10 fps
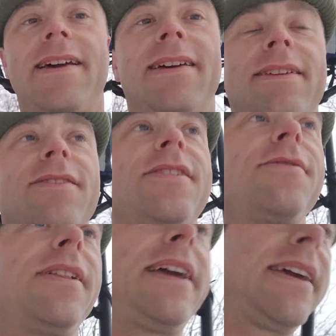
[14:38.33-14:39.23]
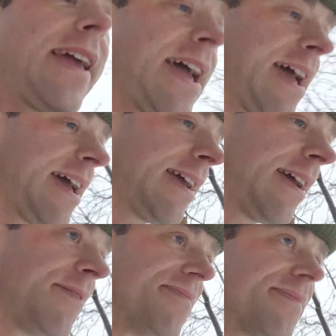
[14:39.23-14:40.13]
So Sioux Lake,
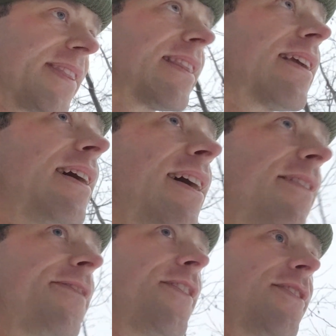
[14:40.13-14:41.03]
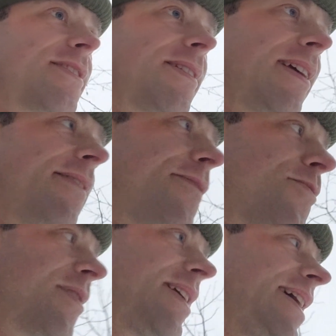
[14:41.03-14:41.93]
our first
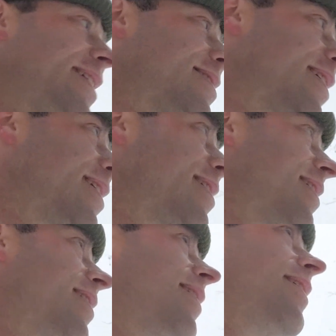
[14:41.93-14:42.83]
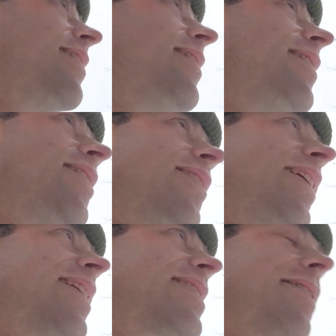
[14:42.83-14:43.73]
4 days there, well, I
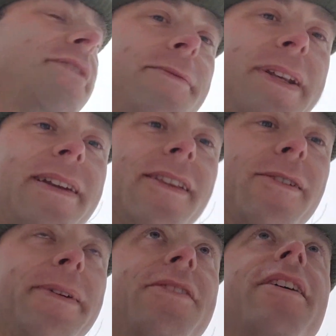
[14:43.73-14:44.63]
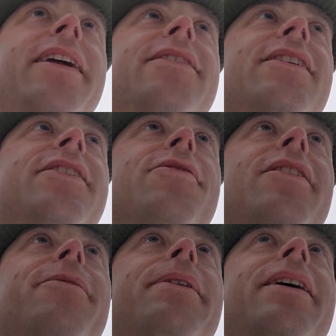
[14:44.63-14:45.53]
guess after we did a little bit of training. So you do a
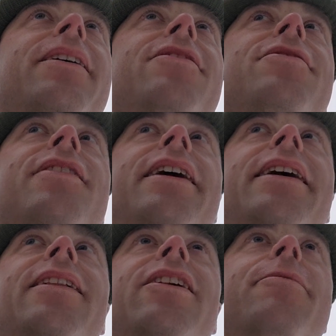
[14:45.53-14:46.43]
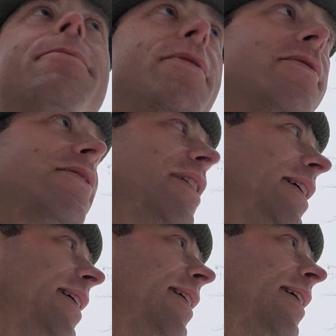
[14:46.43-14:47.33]
little bit of canoe training, a little bit of boat
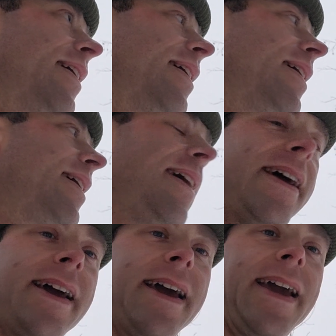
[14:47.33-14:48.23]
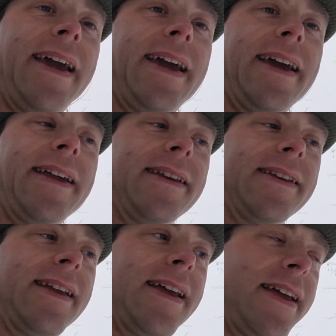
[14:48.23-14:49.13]
training, and